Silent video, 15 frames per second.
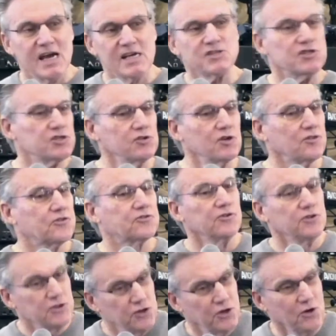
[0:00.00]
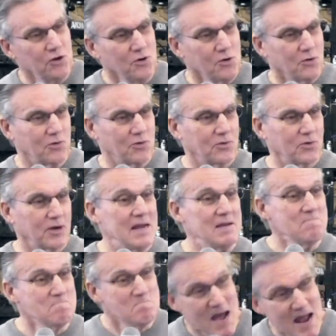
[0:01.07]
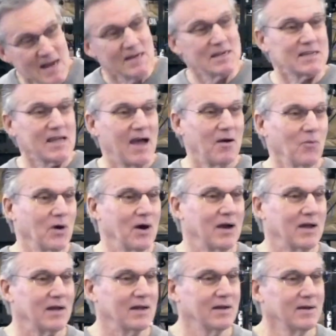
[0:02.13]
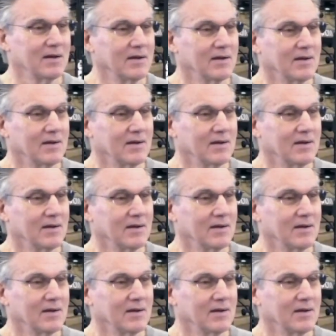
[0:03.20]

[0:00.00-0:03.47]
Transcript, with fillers: he has to do it through you. He made it that way.